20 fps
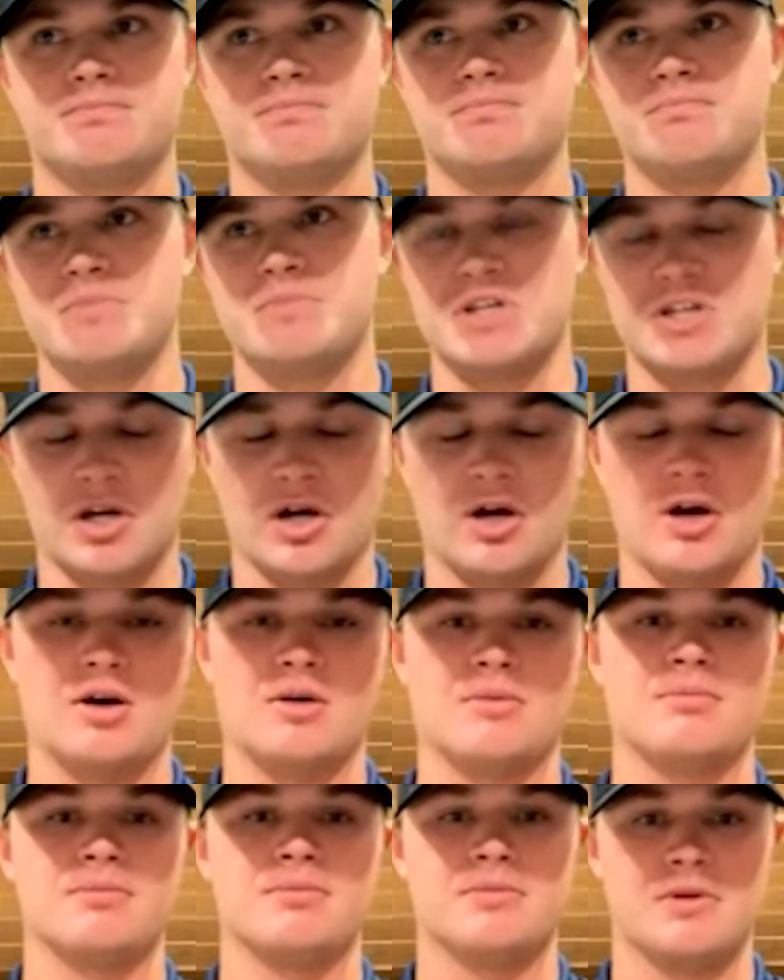
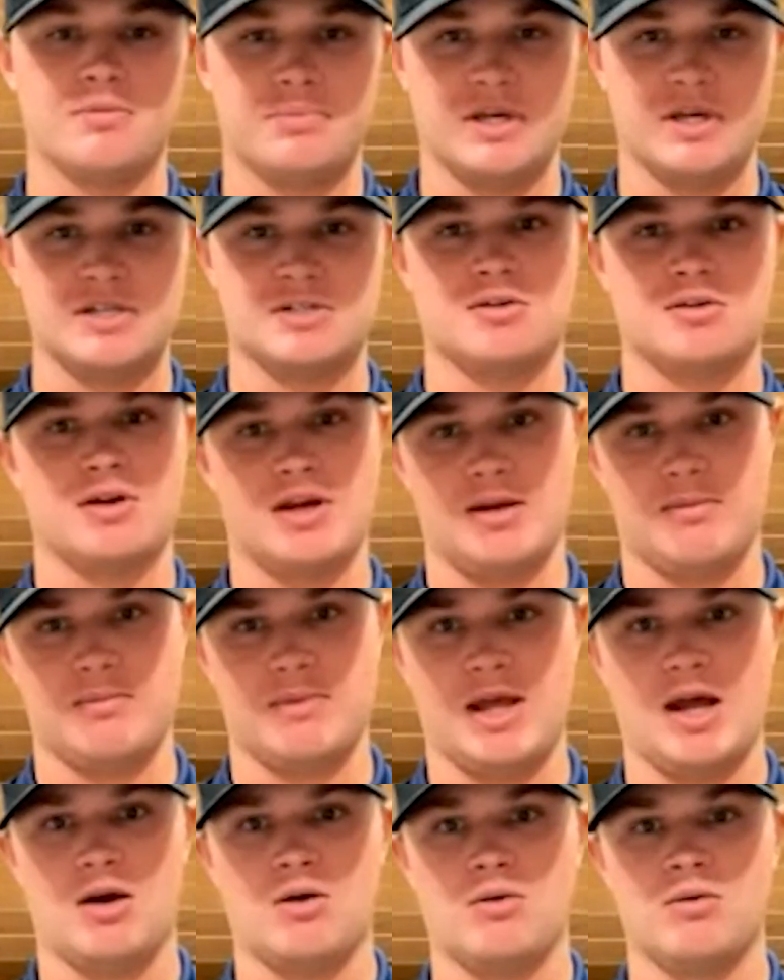become the pitcher I am
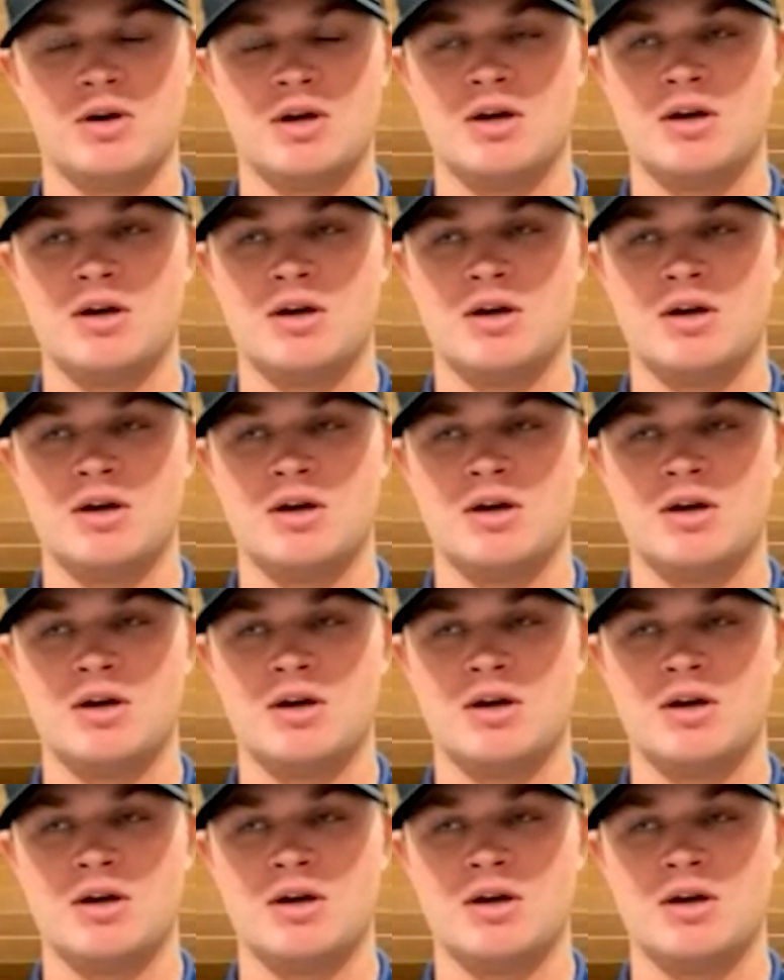now.